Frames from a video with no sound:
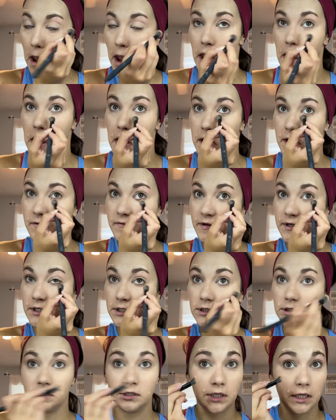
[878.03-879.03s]
And if I
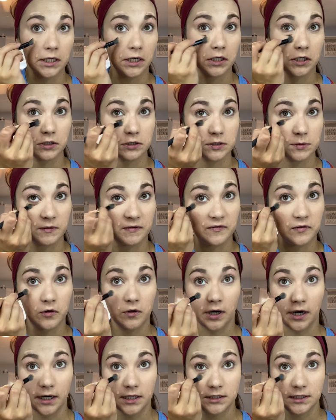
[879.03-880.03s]
didn't look like a ghost
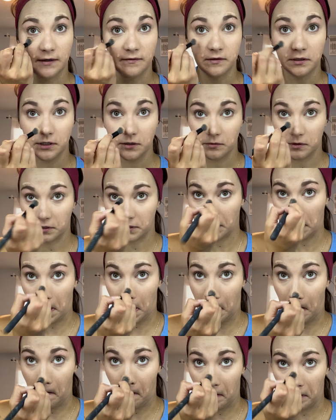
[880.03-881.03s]
before, I definitely will
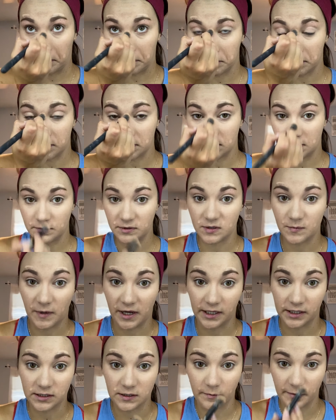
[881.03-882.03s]
now. I noticed some
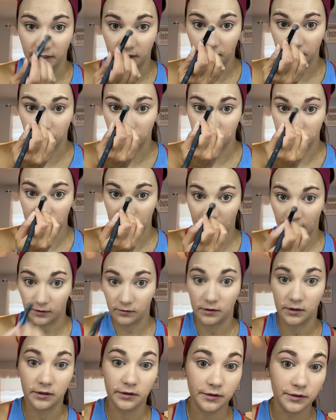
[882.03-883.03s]
spots on my nose that
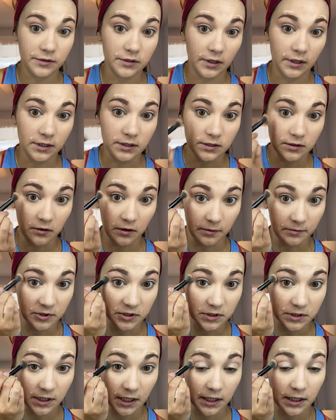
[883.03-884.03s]
were a little dark, so I'm
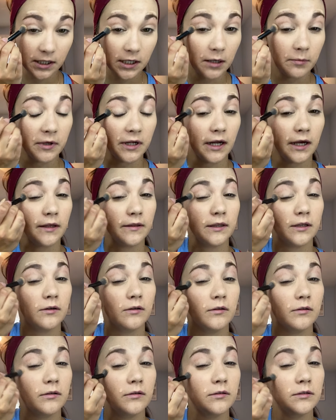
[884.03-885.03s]
just kind of coming at
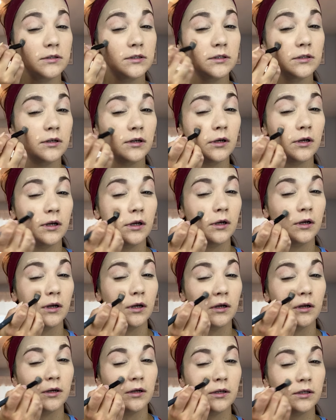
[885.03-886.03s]
those.
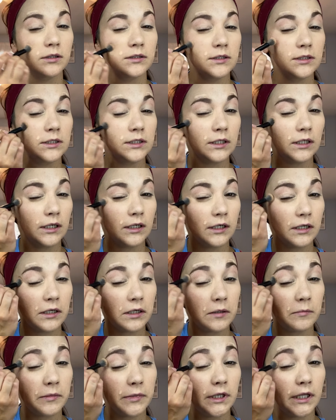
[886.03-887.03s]
You can see I need
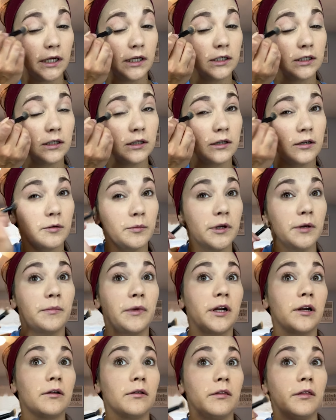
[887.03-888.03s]
to blend a little bit
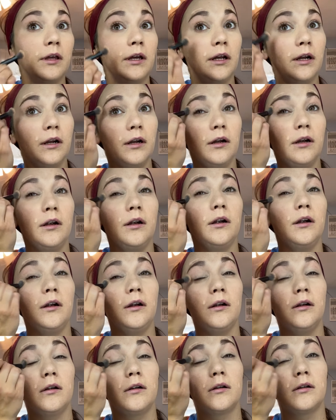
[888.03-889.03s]
better
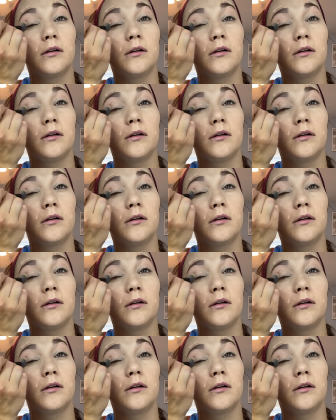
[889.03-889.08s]
there.